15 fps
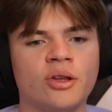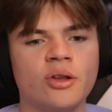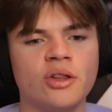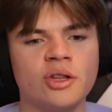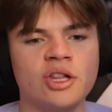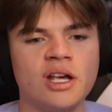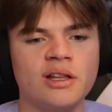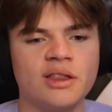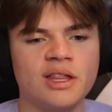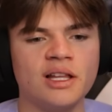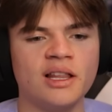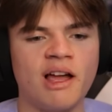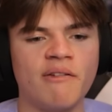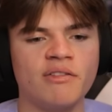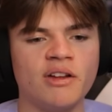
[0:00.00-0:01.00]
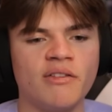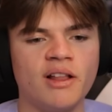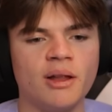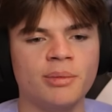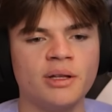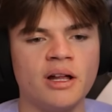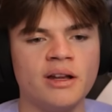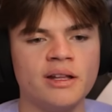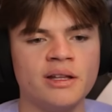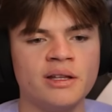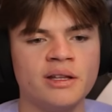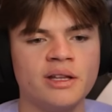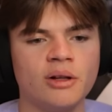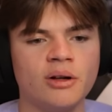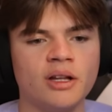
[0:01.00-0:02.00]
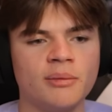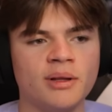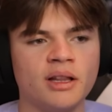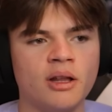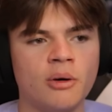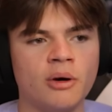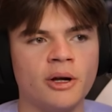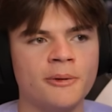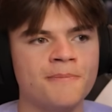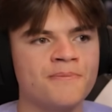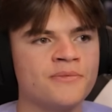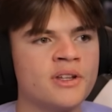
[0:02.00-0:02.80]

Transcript: So the chance that life develops on it is still going to be lower.